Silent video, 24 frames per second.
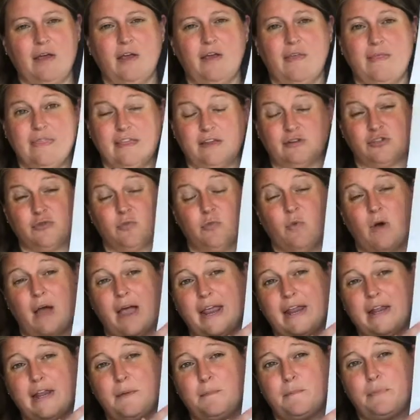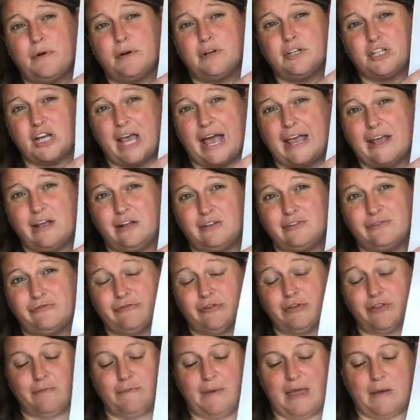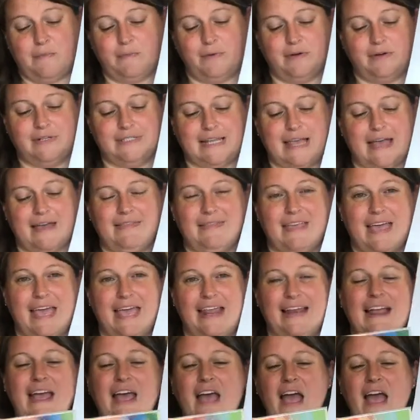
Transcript: And there's one per child for the papers, and then